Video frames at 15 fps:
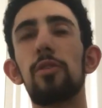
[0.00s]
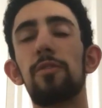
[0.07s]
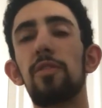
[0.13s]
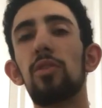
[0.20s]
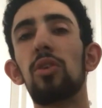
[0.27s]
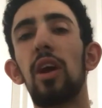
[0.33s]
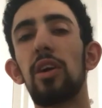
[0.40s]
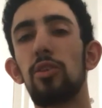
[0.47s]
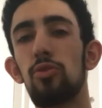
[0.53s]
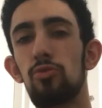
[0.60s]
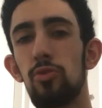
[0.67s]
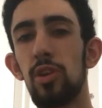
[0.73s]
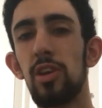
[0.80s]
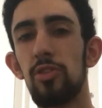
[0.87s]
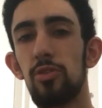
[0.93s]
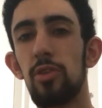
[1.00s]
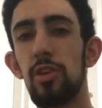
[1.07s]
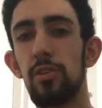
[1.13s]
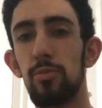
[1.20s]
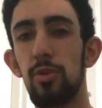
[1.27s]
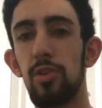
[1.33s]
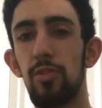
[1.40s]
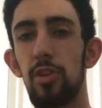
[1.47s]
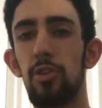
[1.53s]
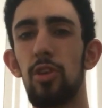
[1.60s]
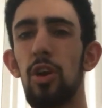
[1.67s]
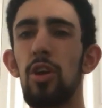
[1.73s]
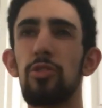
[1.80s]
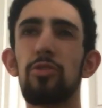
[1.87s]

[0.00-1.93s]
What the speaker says: you feel like you really do need to breathe in.